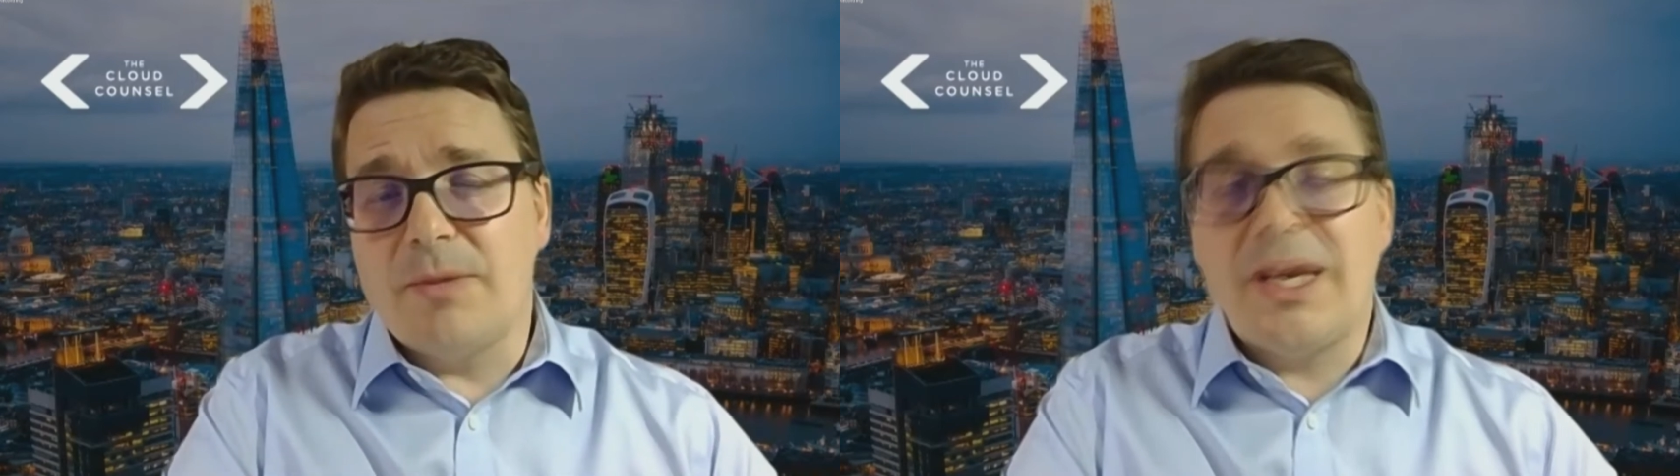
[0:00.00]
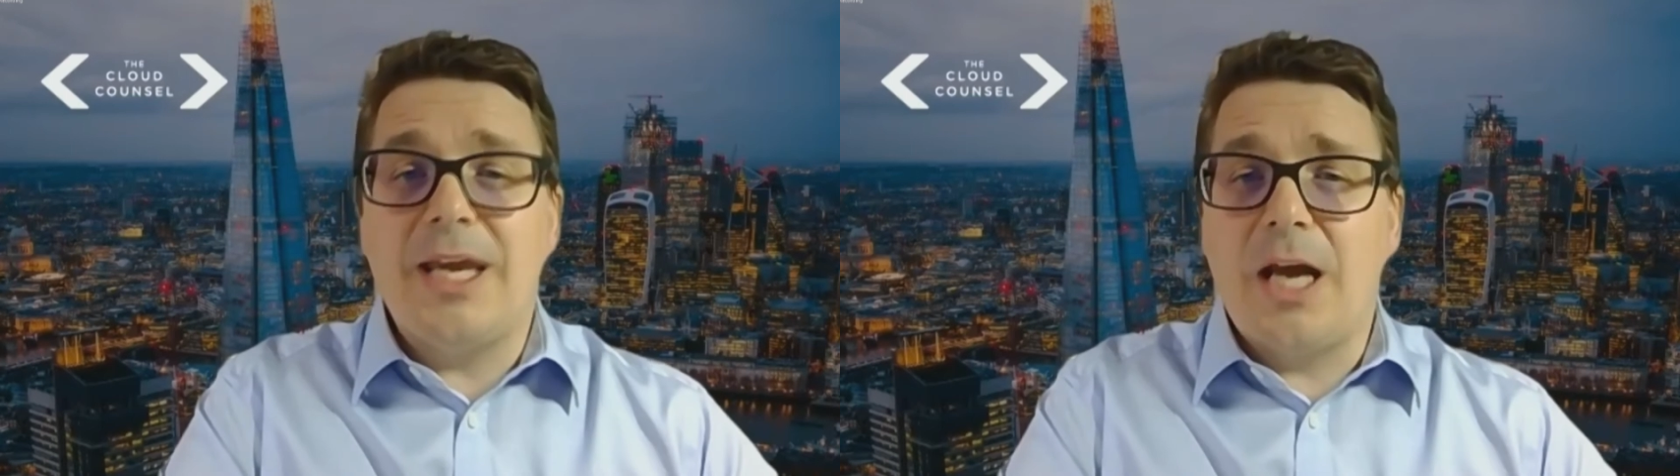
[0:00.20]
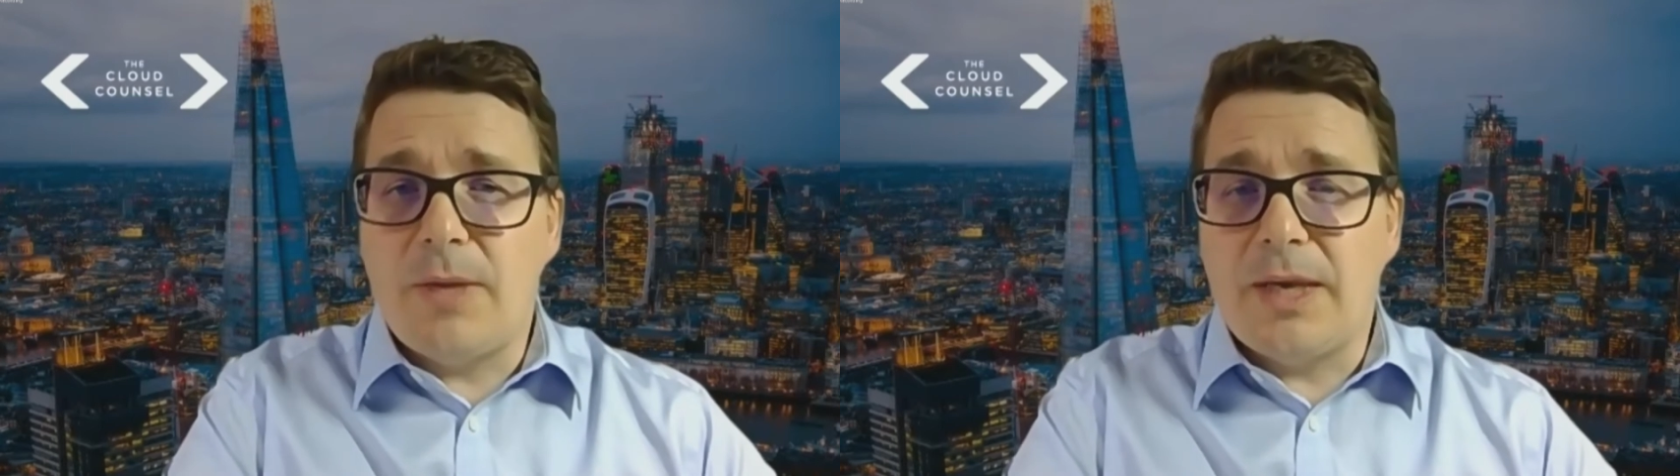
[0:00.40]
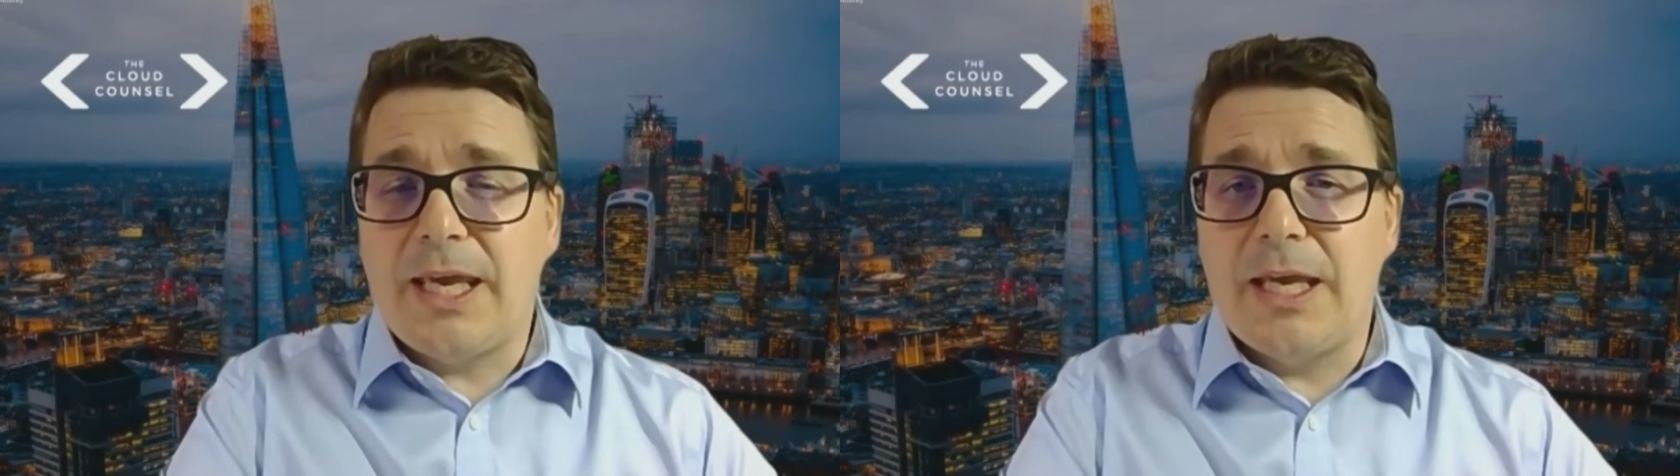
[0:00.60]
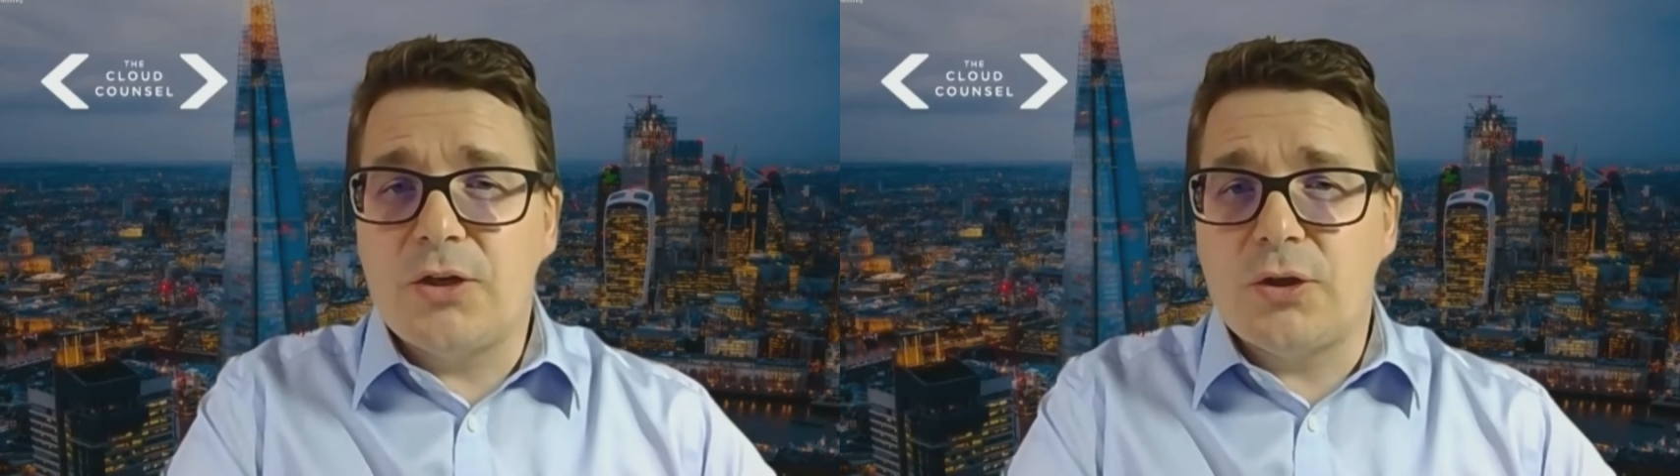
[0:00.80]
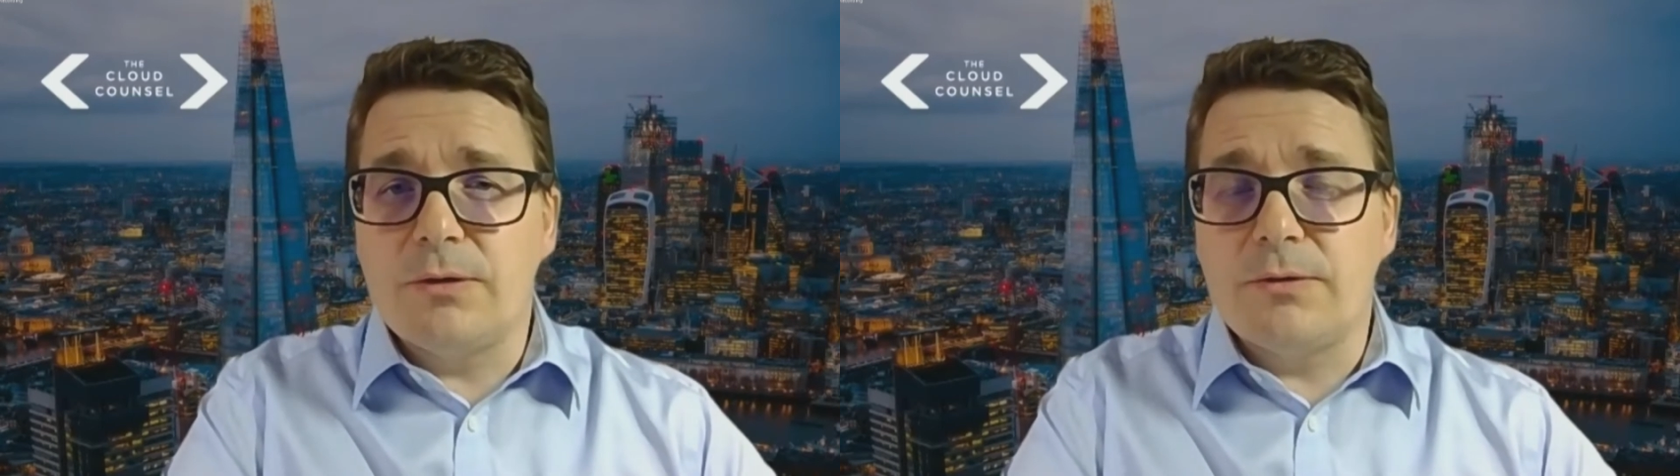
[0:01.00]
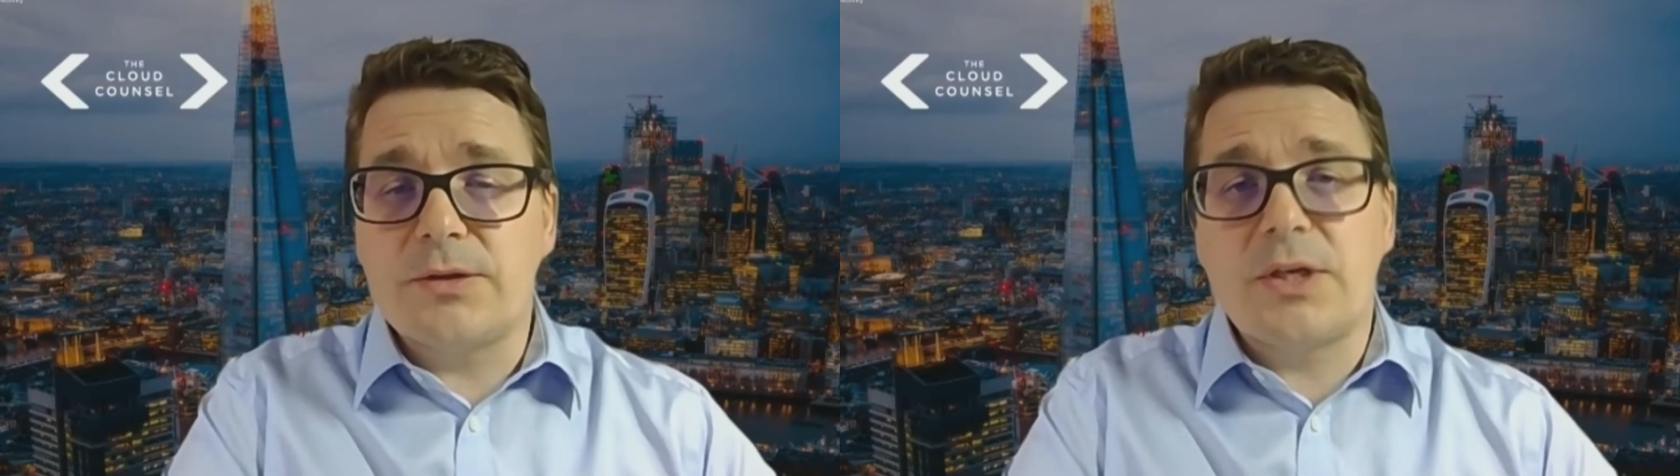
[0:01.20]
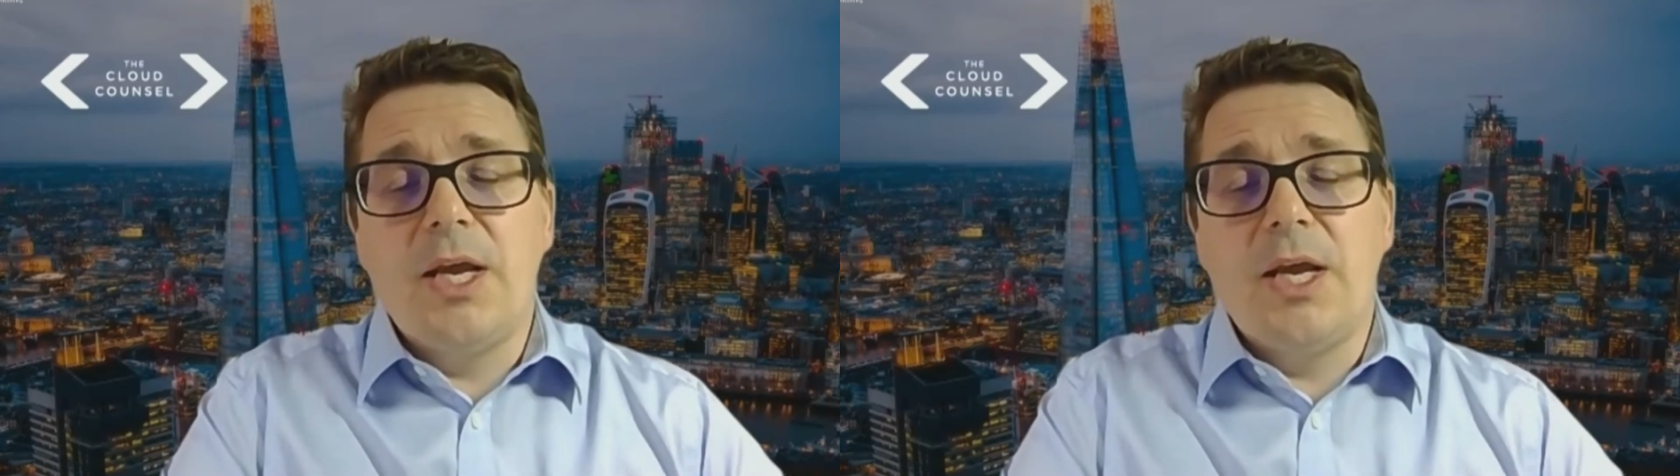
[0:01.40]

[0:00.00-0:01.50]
key applications,